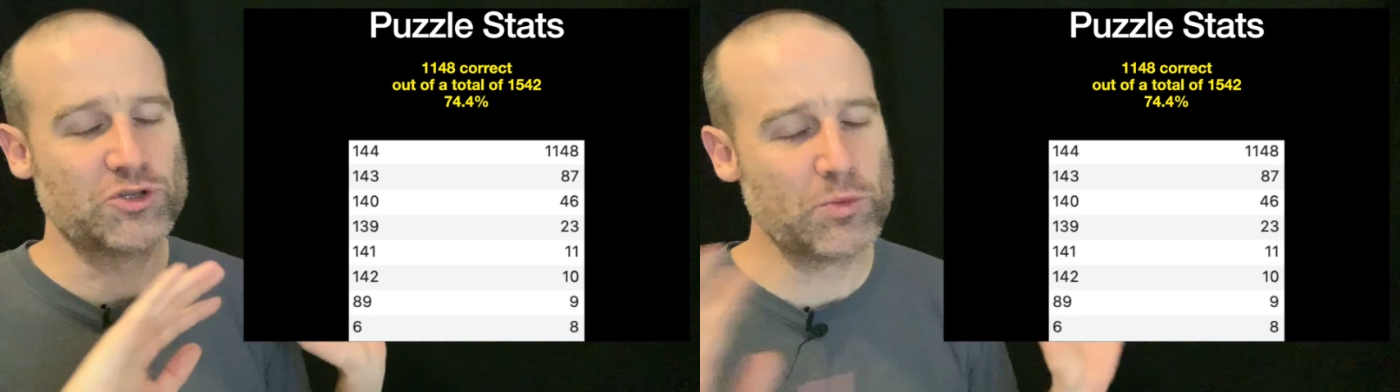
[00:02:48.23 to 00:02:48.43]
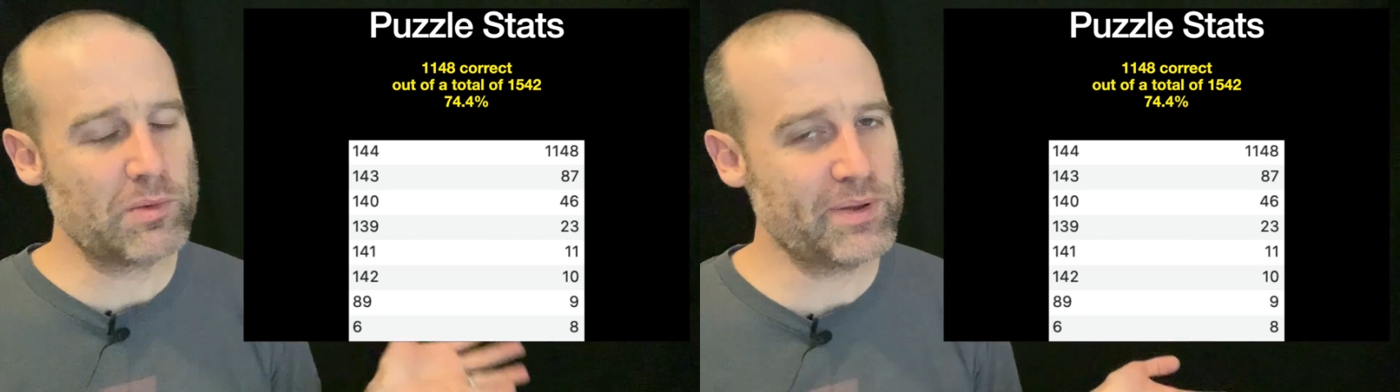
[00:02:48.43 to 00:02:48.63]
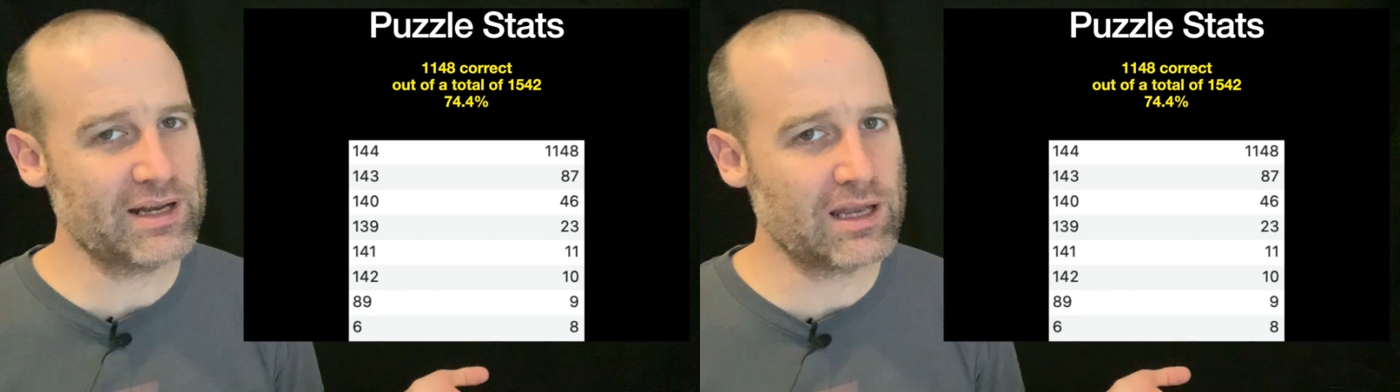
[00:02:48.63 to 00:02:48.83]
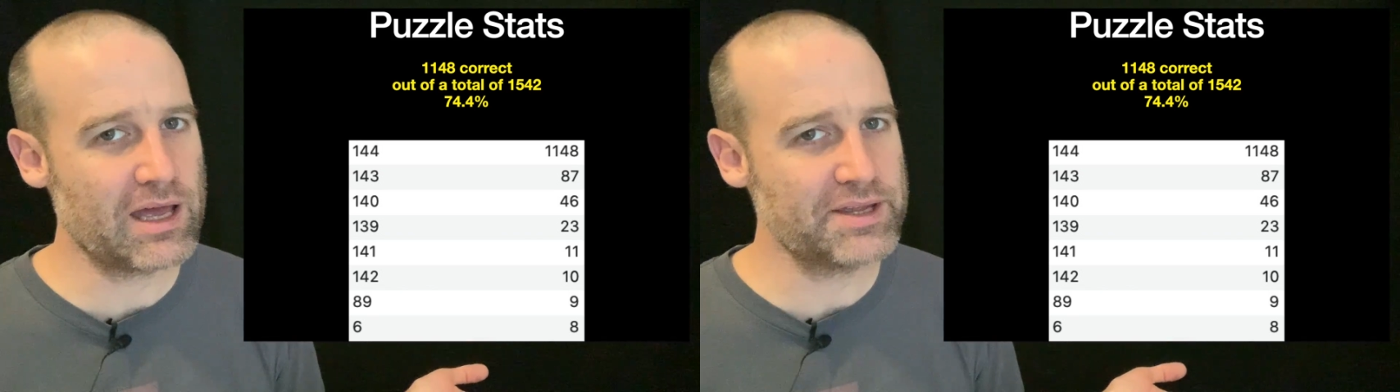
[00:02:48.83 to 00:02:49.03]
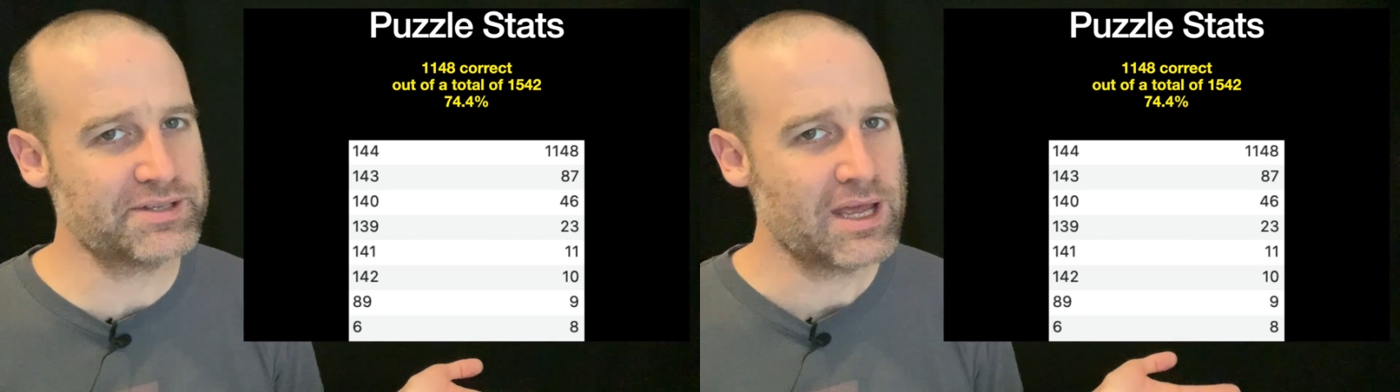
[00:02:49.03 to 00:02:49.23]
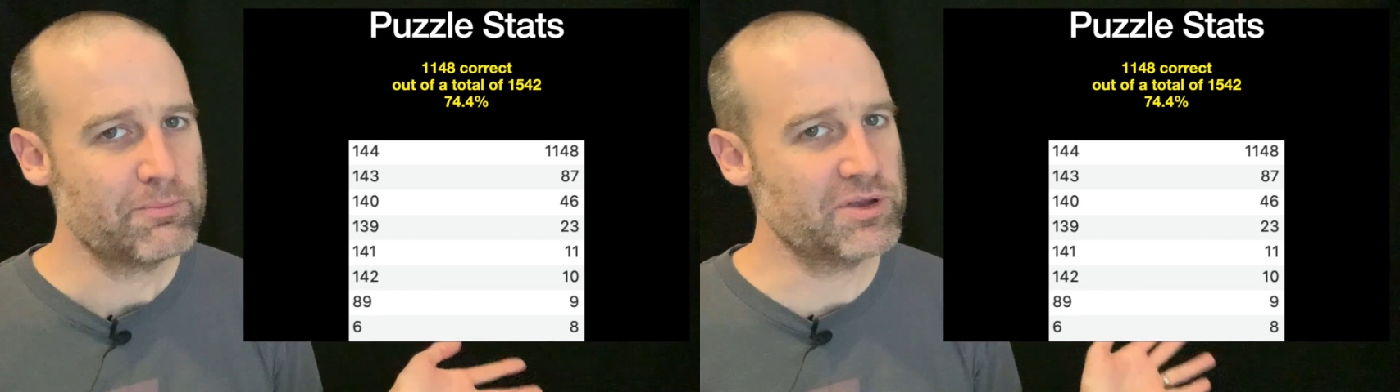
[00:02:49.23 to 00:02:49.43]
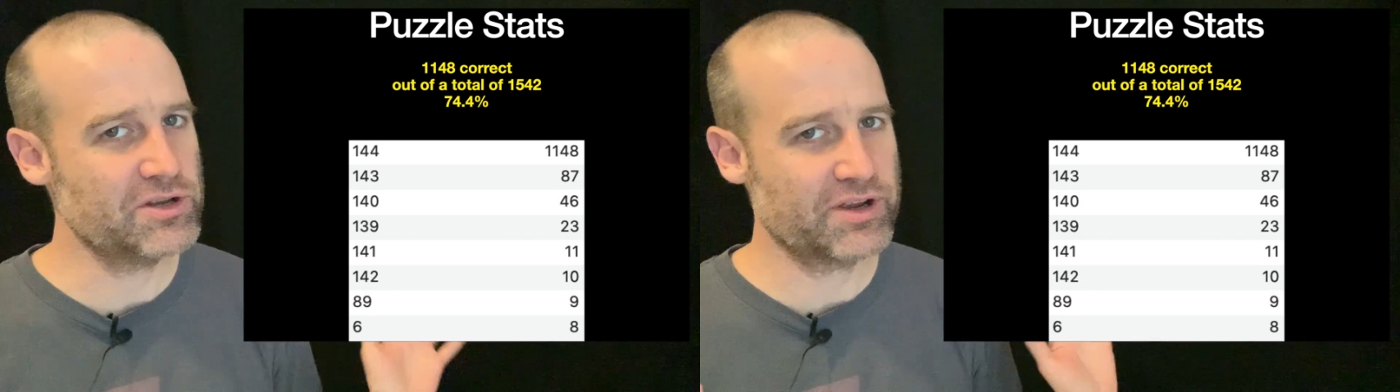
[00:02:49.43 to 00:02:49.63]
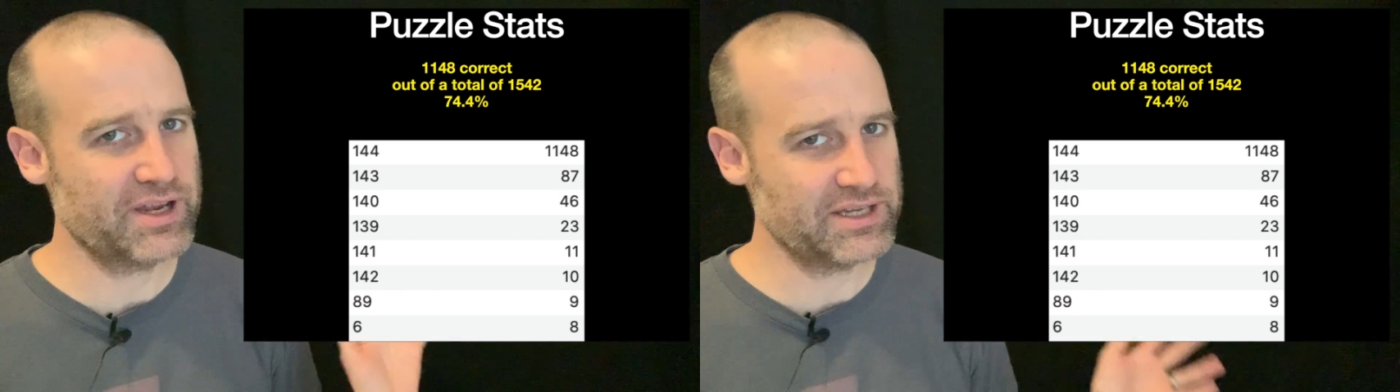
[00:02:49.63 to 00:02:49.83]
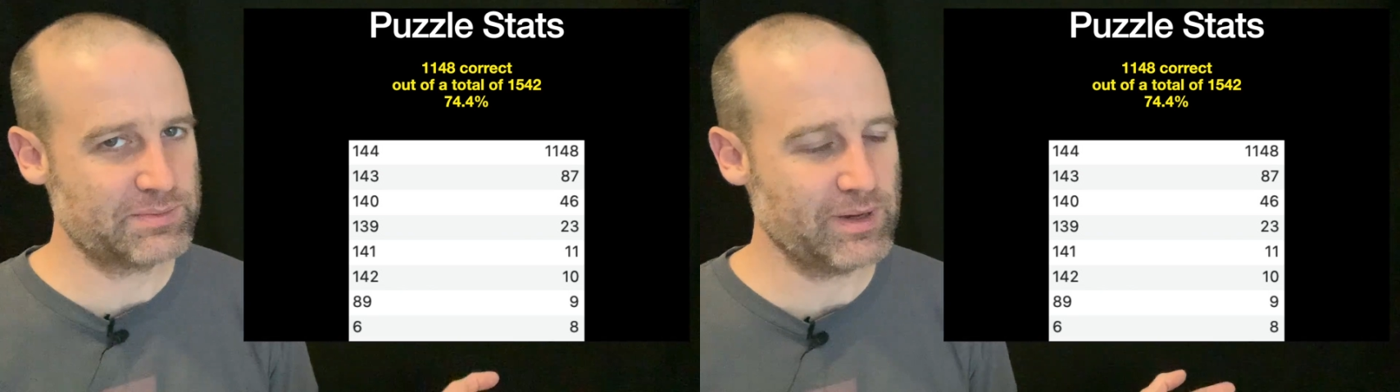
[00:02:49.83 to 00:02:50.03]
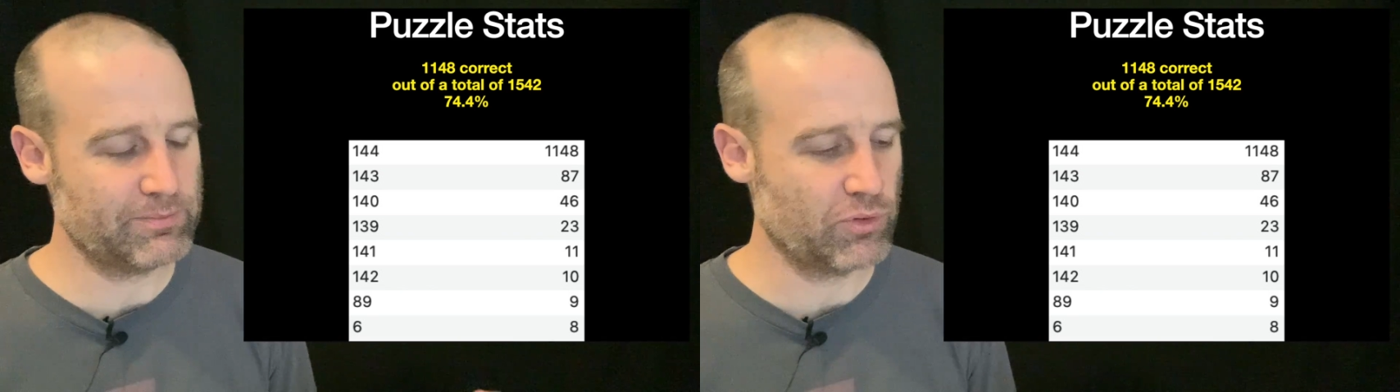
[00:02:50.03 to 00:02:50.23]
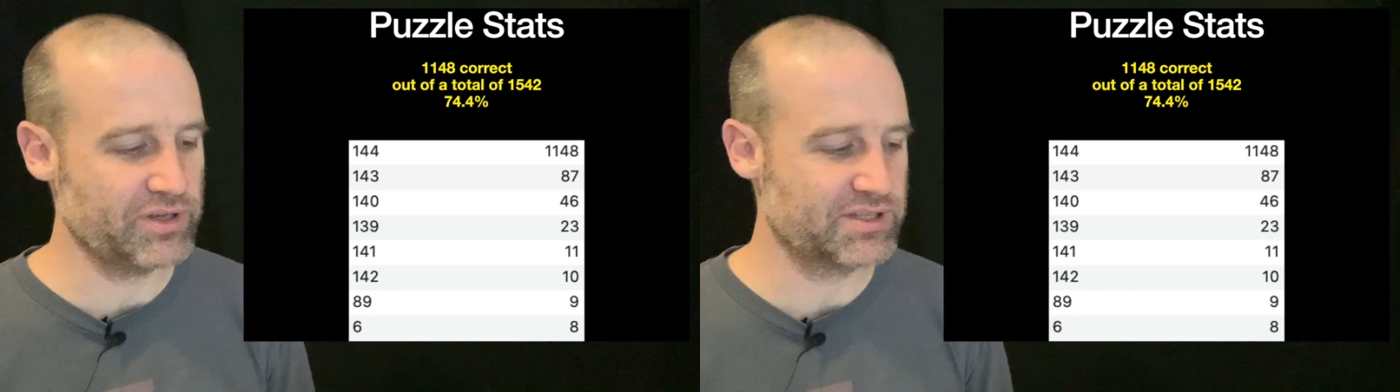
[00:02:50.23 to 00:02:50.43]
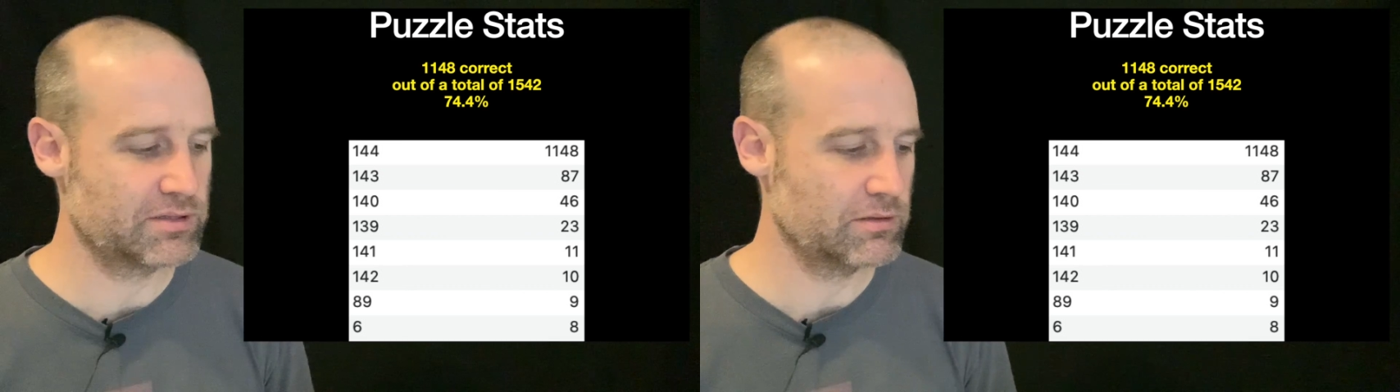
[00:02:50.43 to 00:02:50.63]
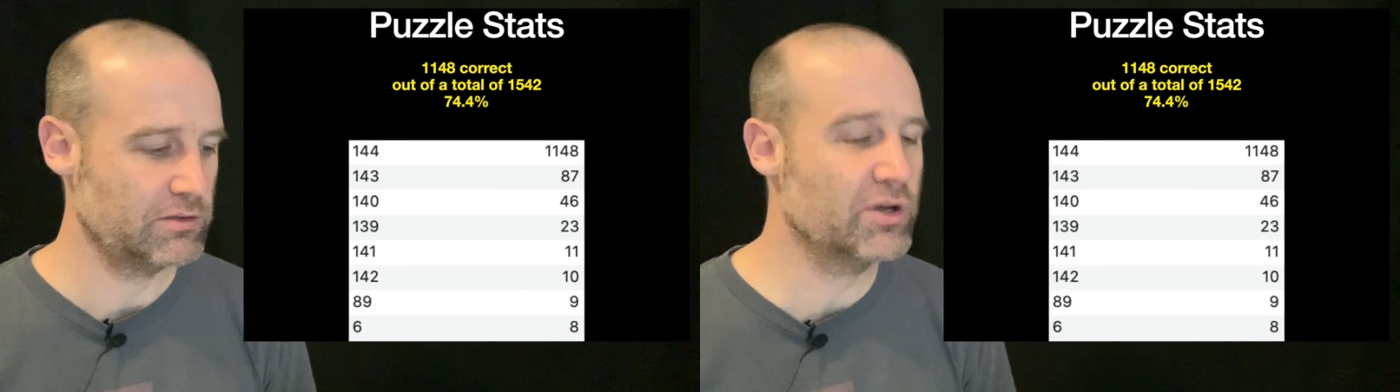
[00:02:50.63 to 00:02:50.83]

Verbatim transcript: to super penalize, but you're not going to get speed points.